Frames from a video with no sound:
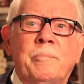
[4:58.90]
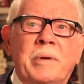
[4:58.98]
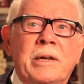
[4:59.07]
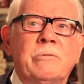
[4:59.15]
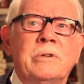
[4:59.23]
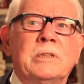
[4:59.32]

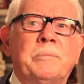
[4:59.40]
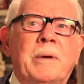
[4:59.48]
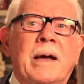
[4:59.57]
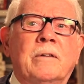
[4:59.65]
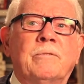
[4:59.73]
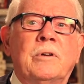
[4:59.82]
Be
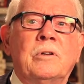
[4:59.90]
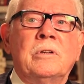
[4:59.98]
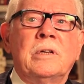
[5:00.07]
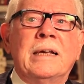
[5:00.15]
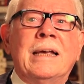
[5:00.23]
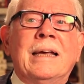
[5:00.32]

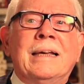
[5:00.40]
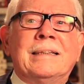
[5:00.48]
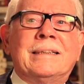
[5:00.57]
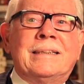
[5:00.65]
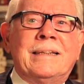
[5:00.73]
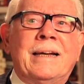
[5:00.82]
respectful.
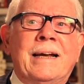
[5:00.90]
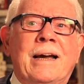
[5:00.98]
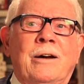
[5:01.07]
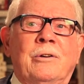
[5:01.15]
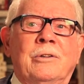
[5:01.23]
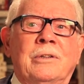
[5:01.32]
Sit
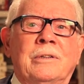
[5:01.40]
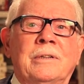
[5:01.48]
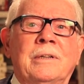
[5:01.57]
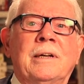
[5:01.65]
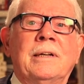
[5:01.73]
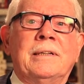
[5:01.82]
down.
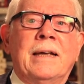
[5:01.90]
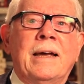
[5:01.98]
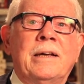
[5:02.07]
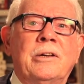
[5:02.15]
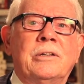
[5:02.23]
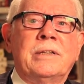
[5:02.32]

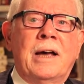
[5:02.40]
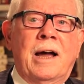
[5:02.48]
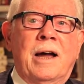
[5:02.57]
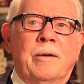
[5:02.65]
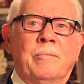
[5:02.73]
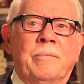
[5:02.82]
take your
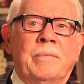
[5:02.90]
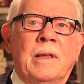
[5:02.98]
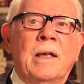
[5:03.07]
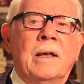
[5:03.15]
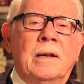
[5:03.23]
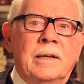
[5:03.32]
time,
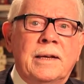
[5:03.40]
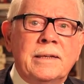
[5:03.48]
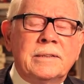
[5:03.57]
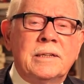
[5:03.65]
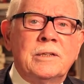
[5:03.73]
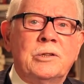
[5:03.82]

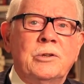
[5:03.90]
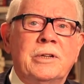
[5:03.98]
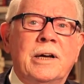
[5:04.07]
listen to